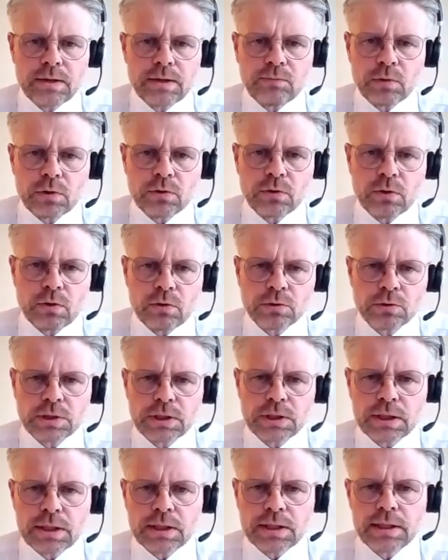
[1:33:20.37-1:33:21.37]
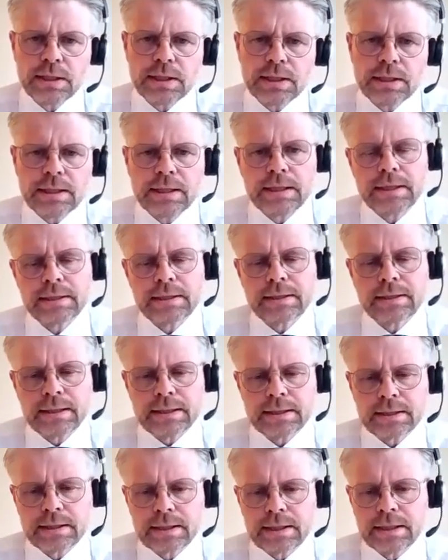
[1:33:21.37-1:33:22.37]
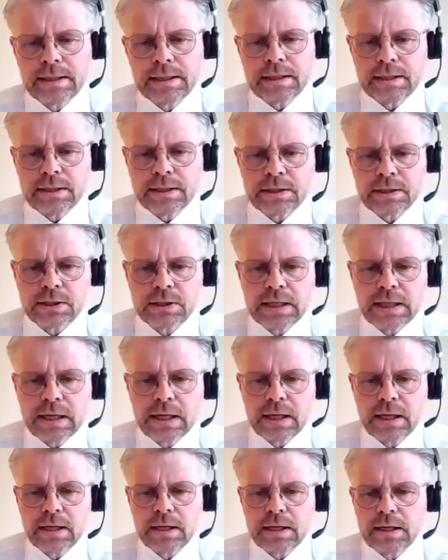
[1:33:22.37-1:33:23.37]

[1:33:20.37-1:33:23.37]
for those that still